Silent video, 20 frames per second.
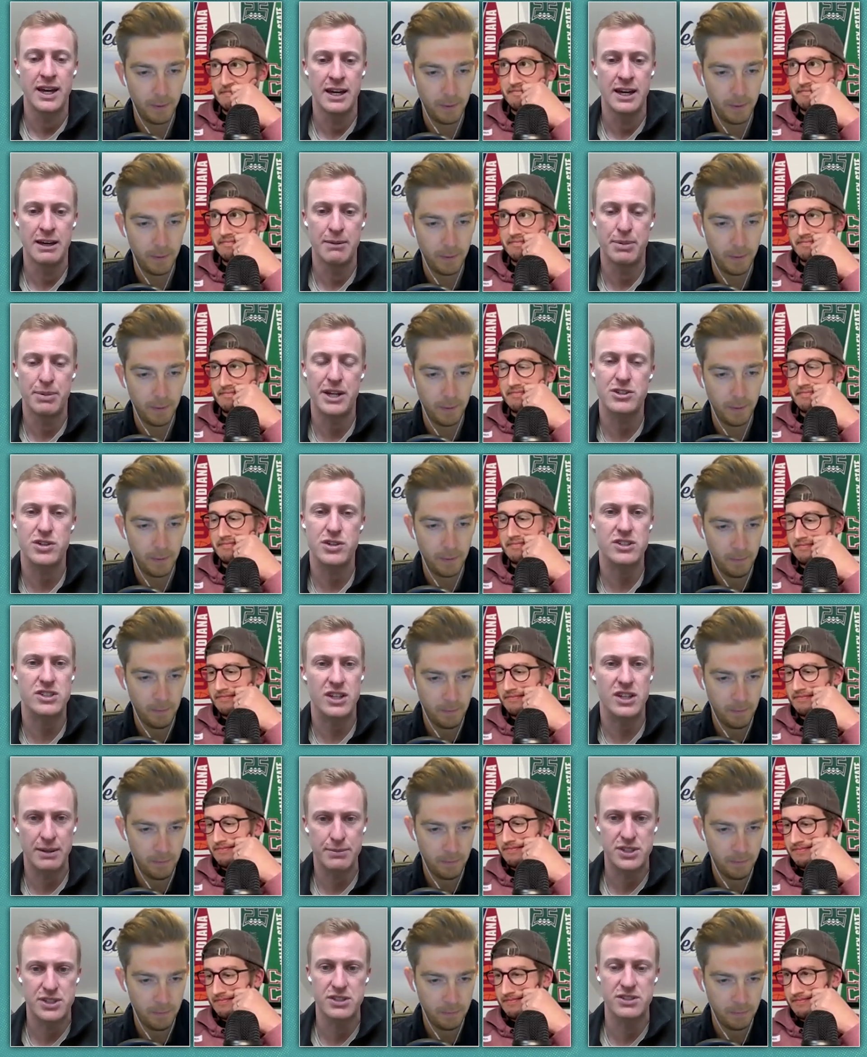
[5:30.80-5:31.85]
Speaker 1: Uh, but I trust
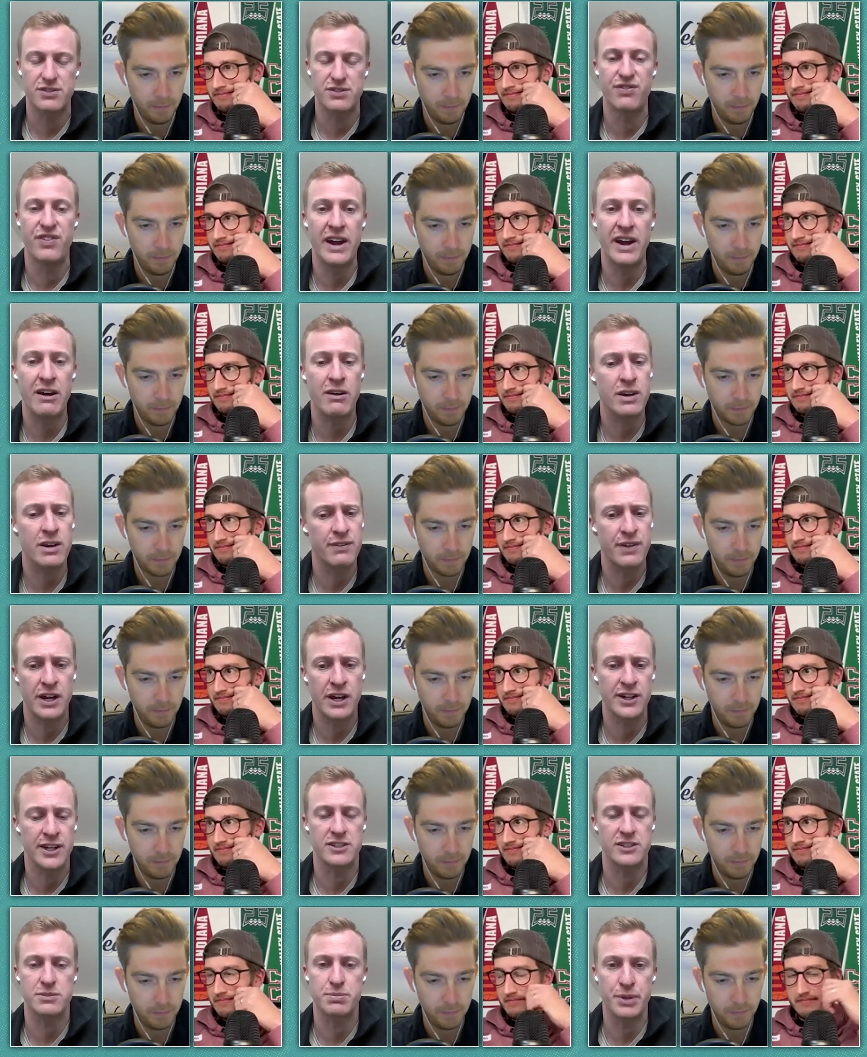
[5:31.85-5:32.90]
Clemson's very,
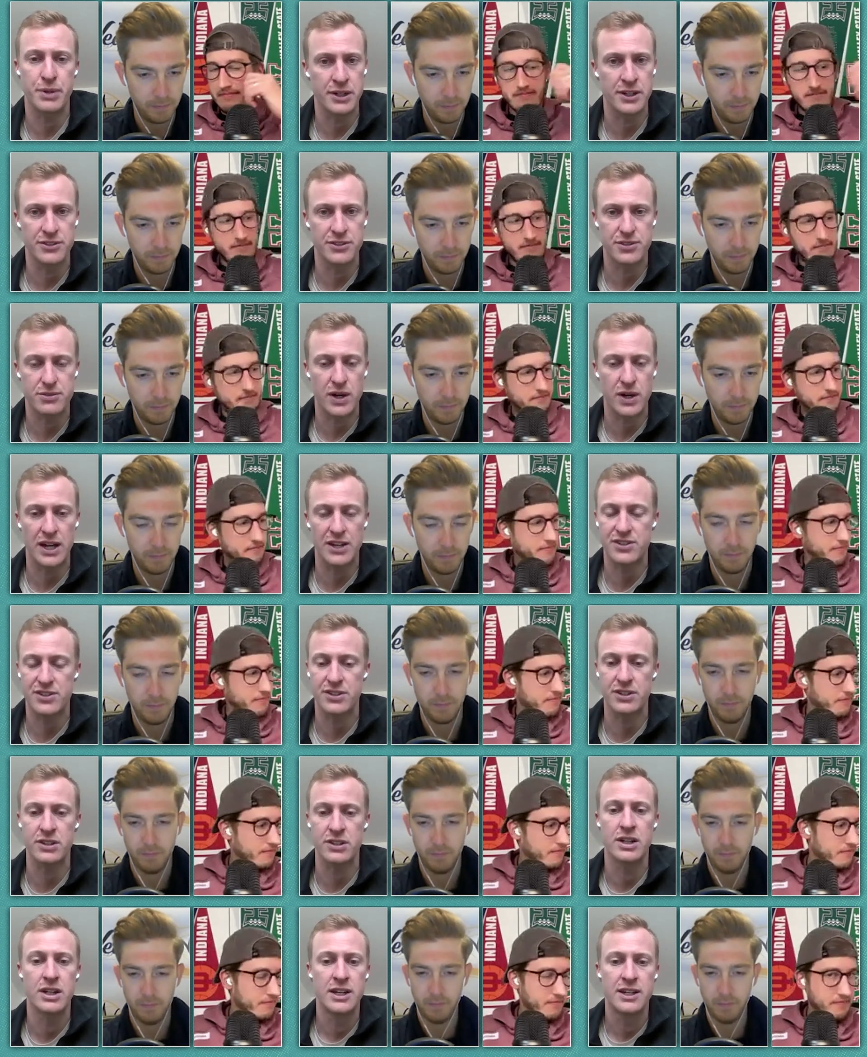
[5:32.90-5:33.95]
very experienced
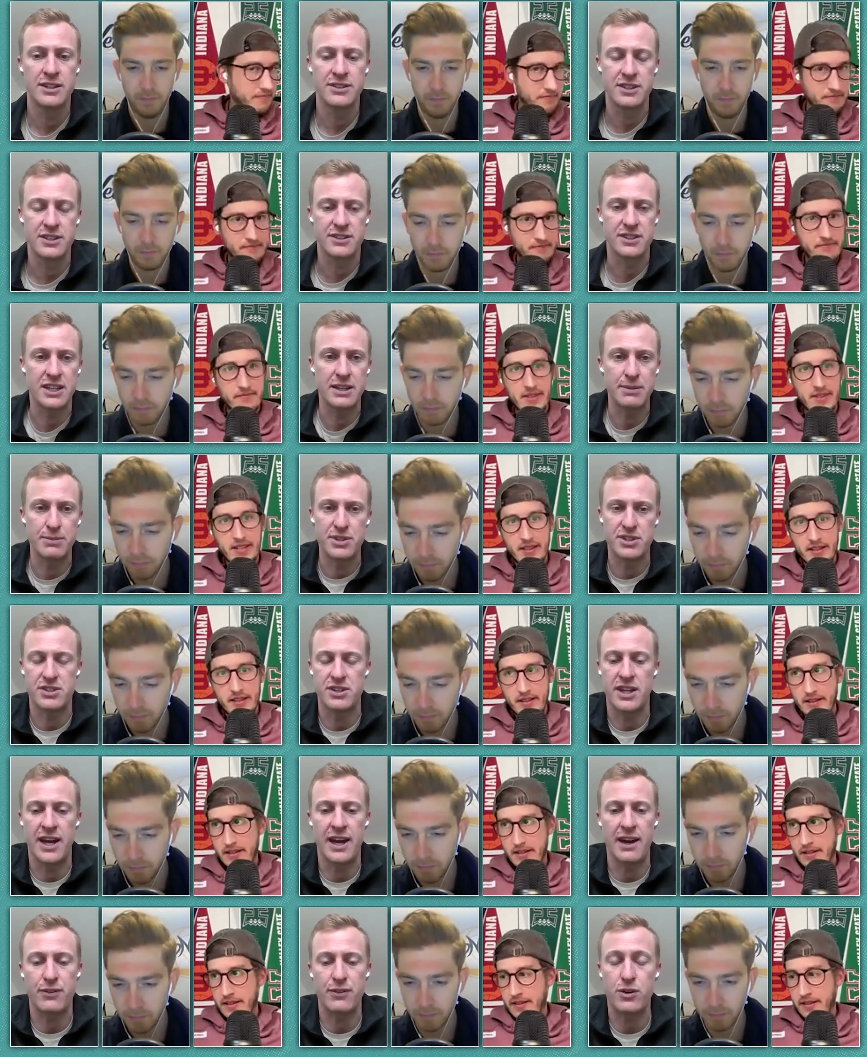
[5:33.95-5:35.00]
roster to, to keep this in
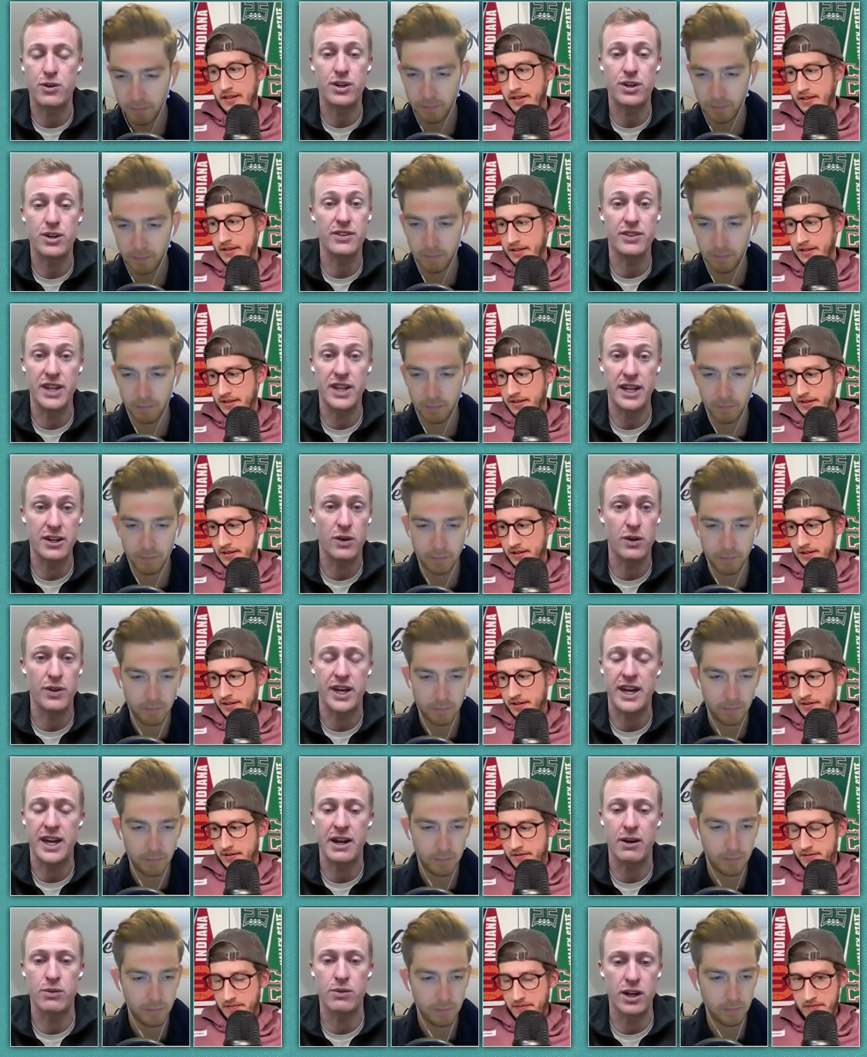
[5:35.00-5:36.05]
the half court. They know they
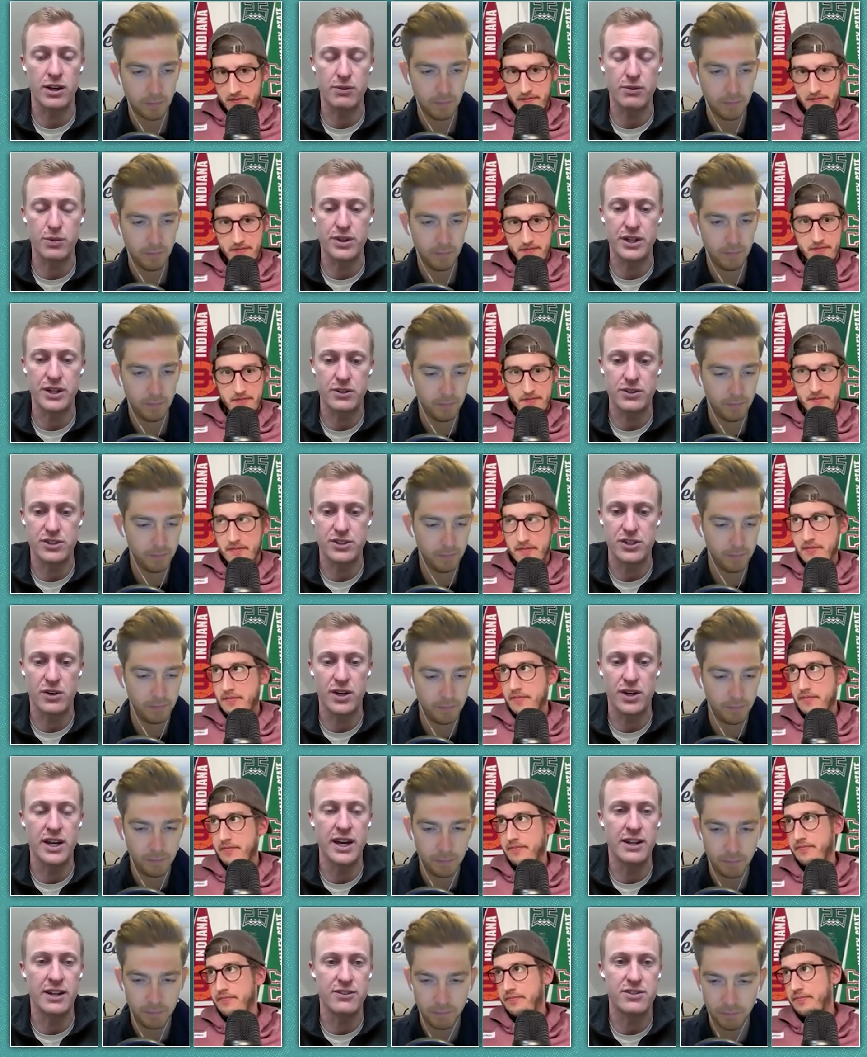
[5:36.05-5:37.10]
can't run with
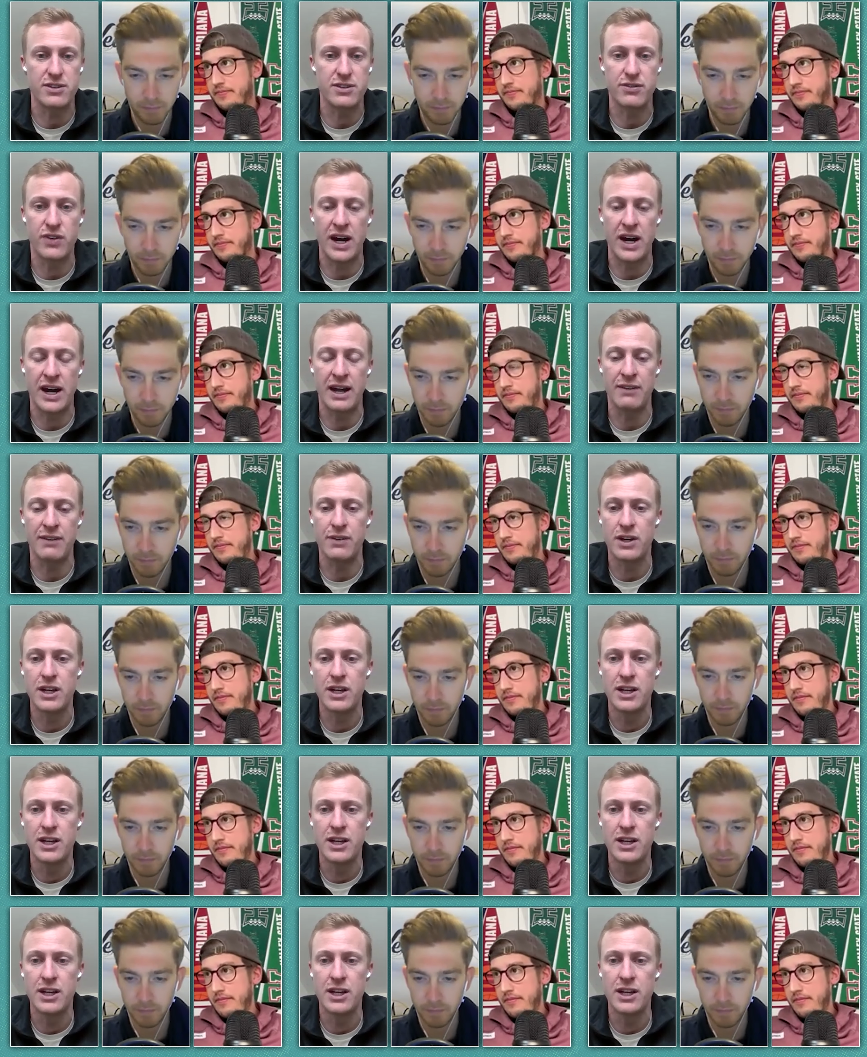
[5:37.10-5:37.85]
Arizona and survive.